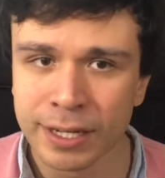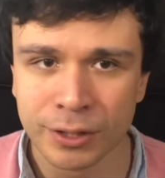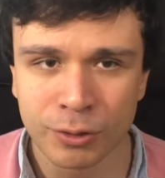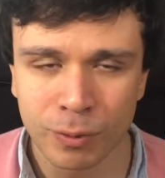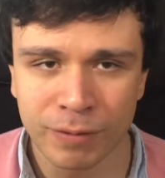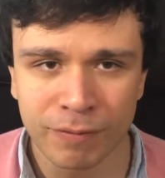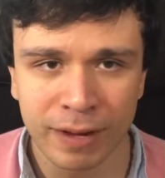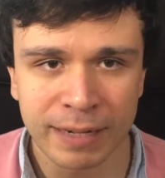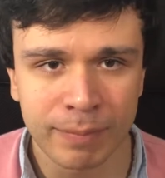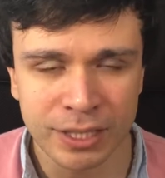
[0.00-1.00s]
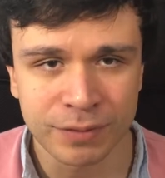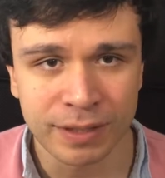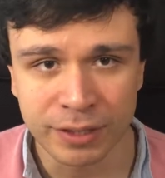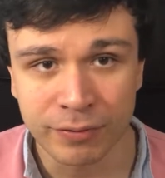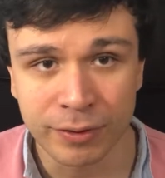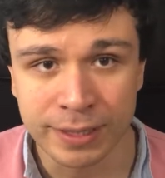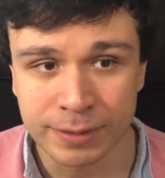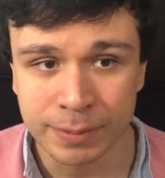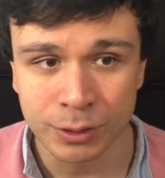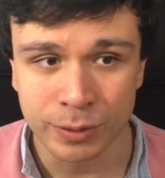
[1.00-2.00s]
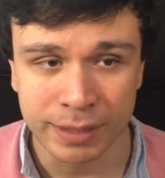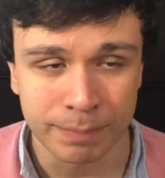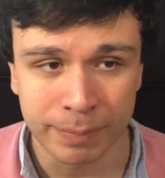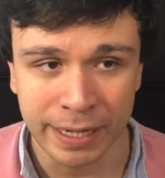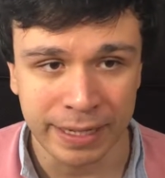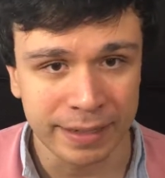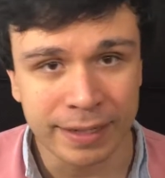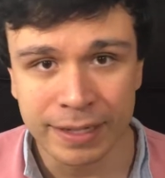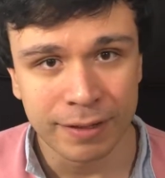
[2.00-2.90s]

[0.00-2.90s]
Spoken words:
you won't find much of a difference between paying